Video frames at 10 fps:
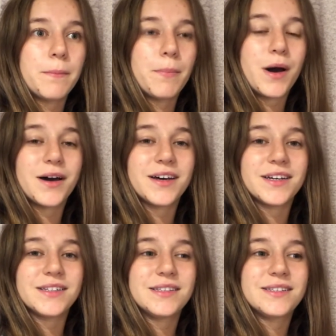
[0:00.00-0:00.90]

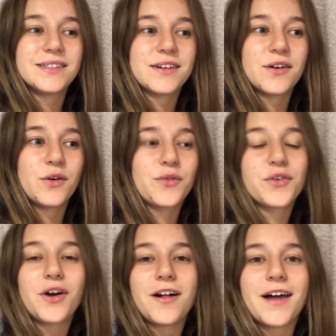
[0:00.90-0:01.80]
But
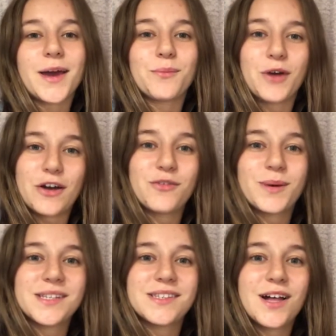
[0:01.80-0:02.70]
overall, I'm proud of
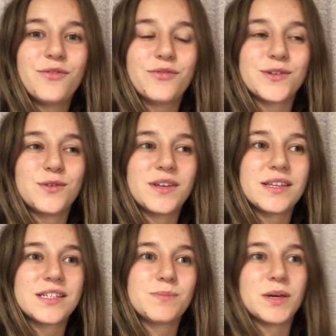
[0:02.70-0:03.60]
myself for doing
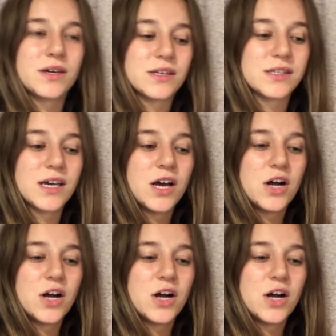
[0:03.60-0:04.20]
this, because